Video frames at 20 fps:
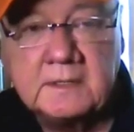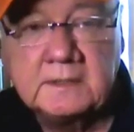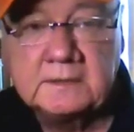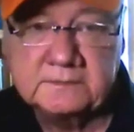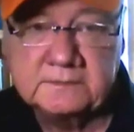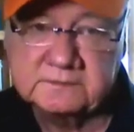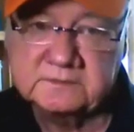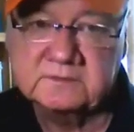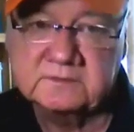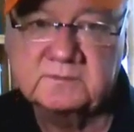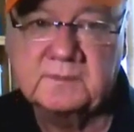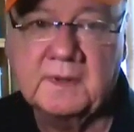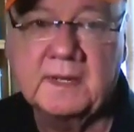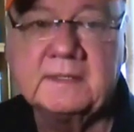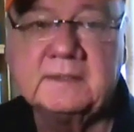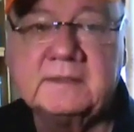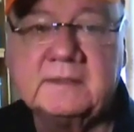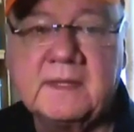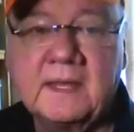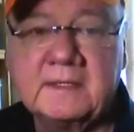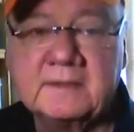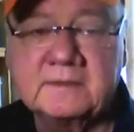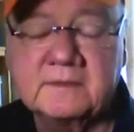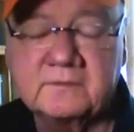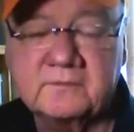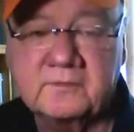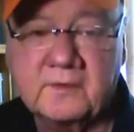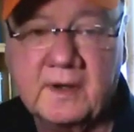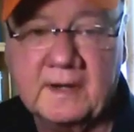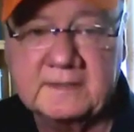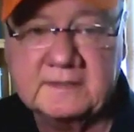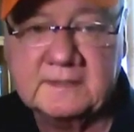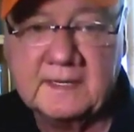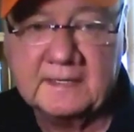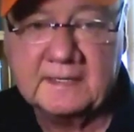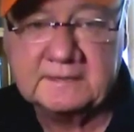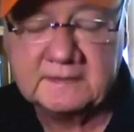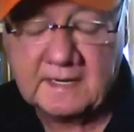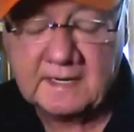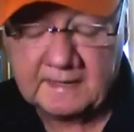This is my day at the
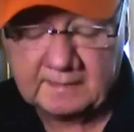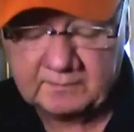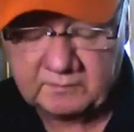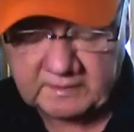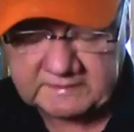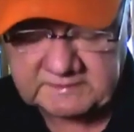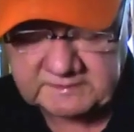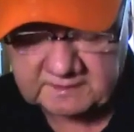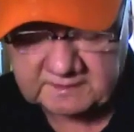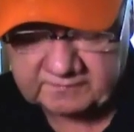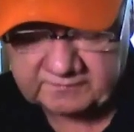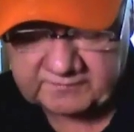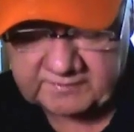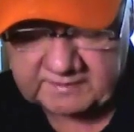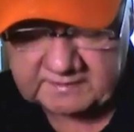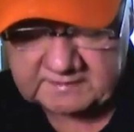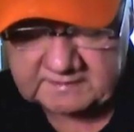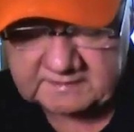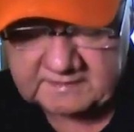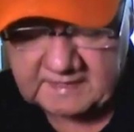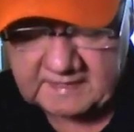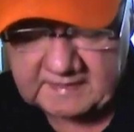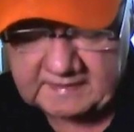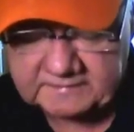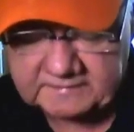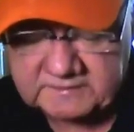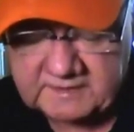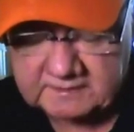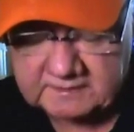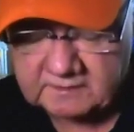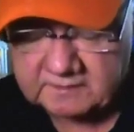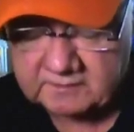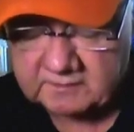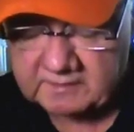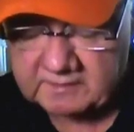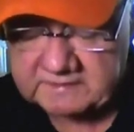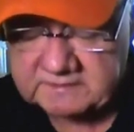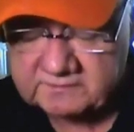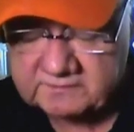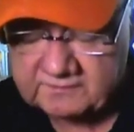track.com race of the day. Stay with
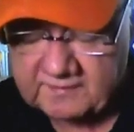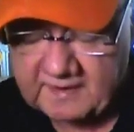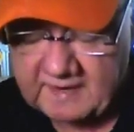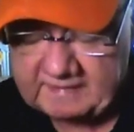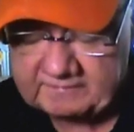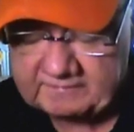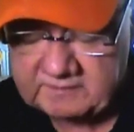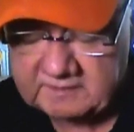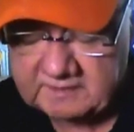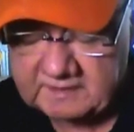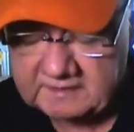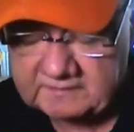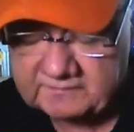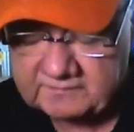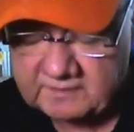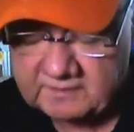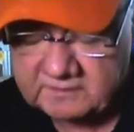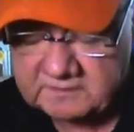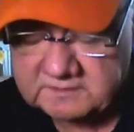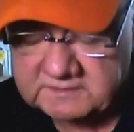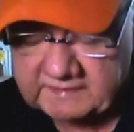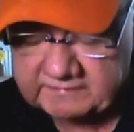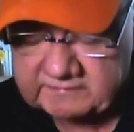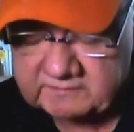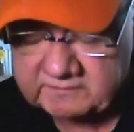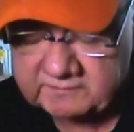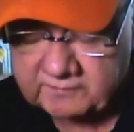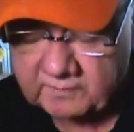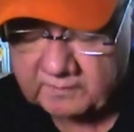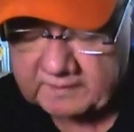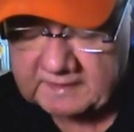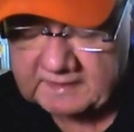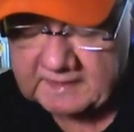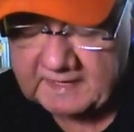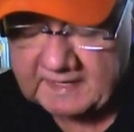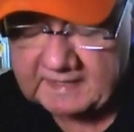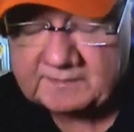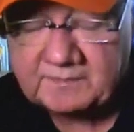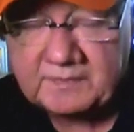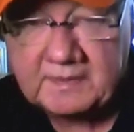race 5 tonight, folks,
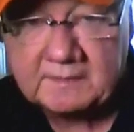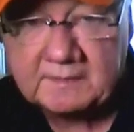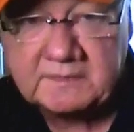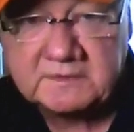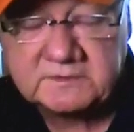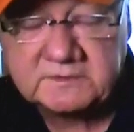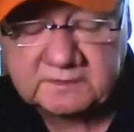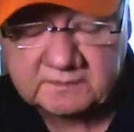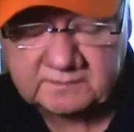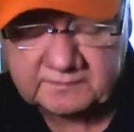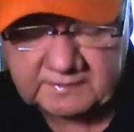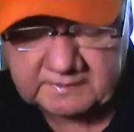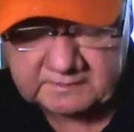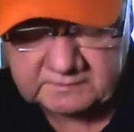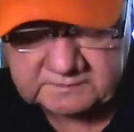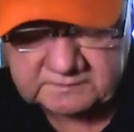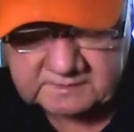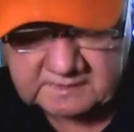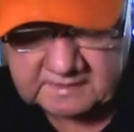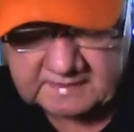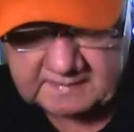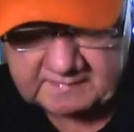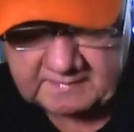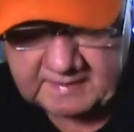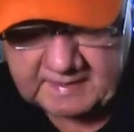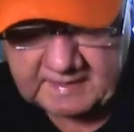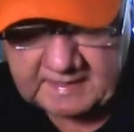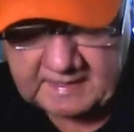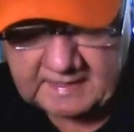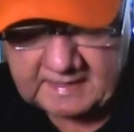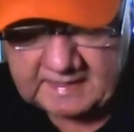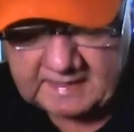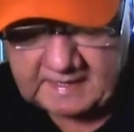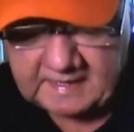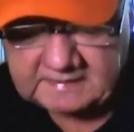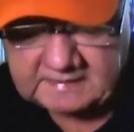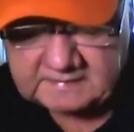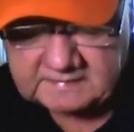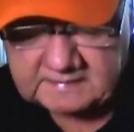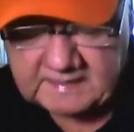7.49 p.m. Eastern Post Time,
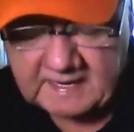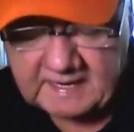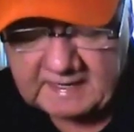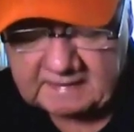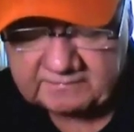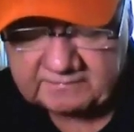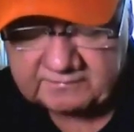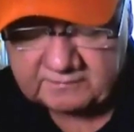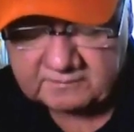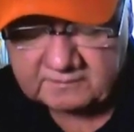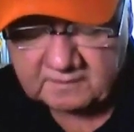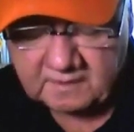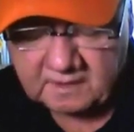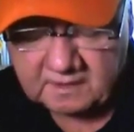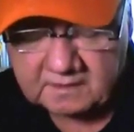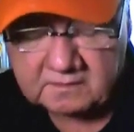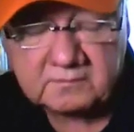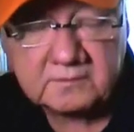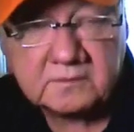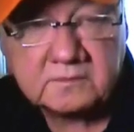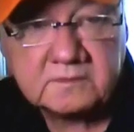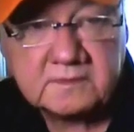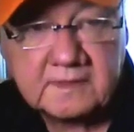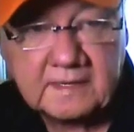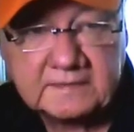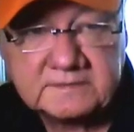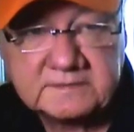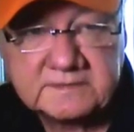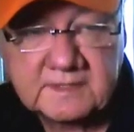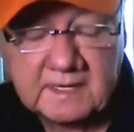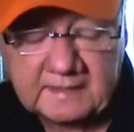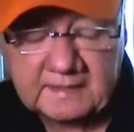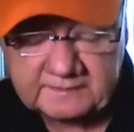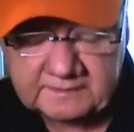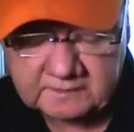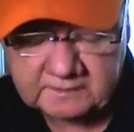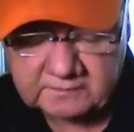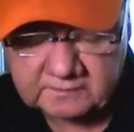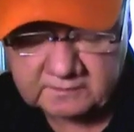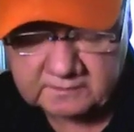8.5 furlong route test on
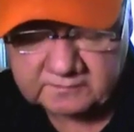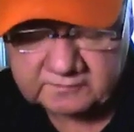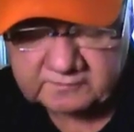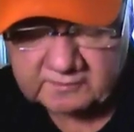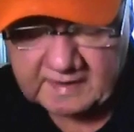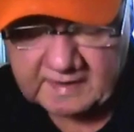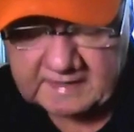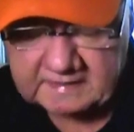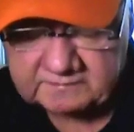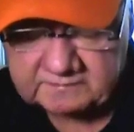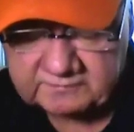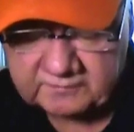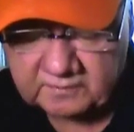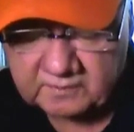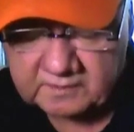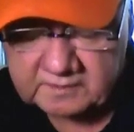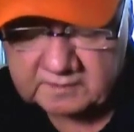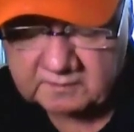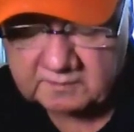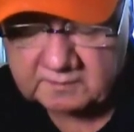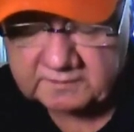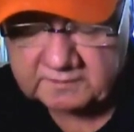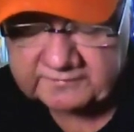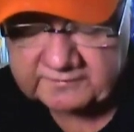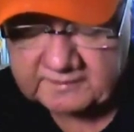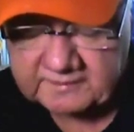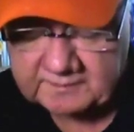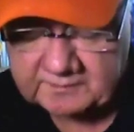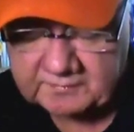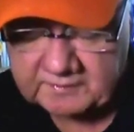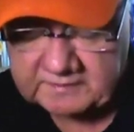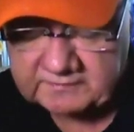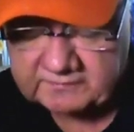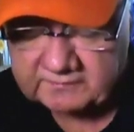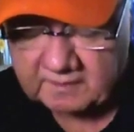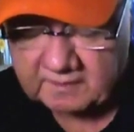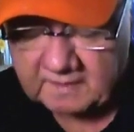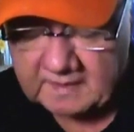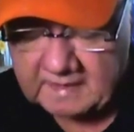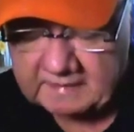the dirt track, 4-year-olds and up race
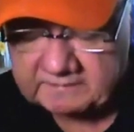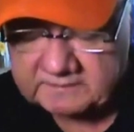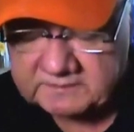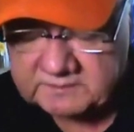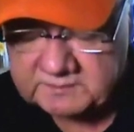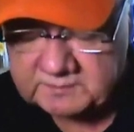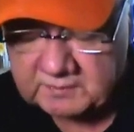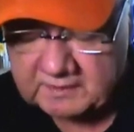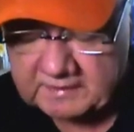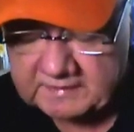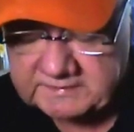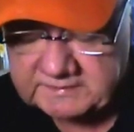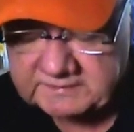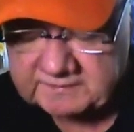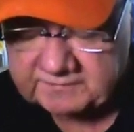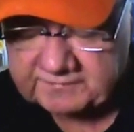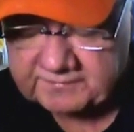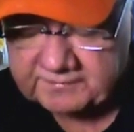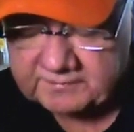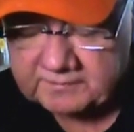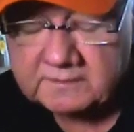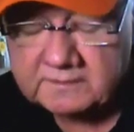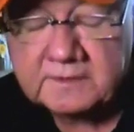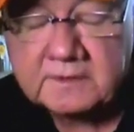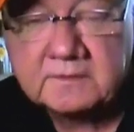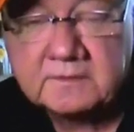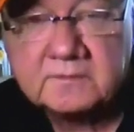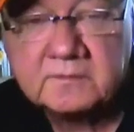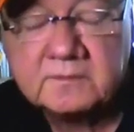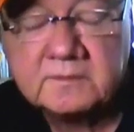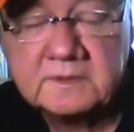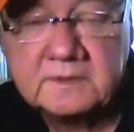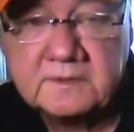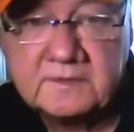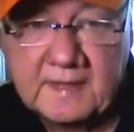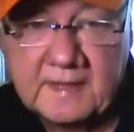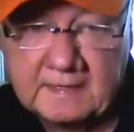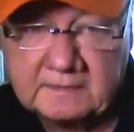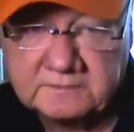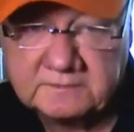for allowance prize of
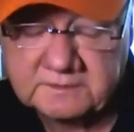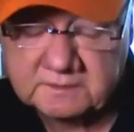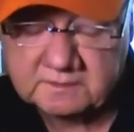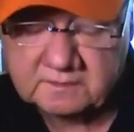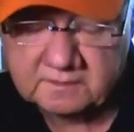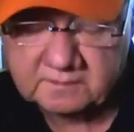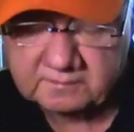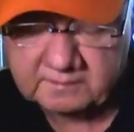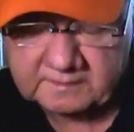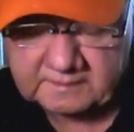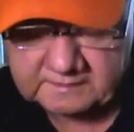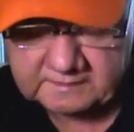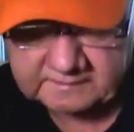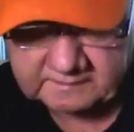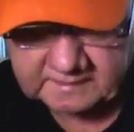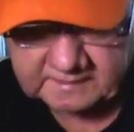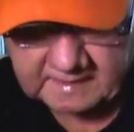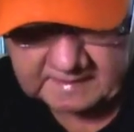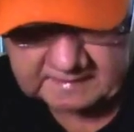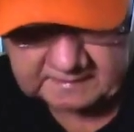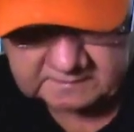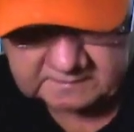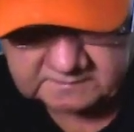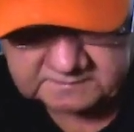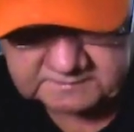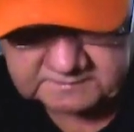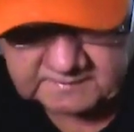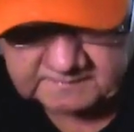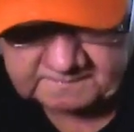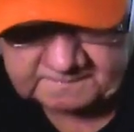$33,300.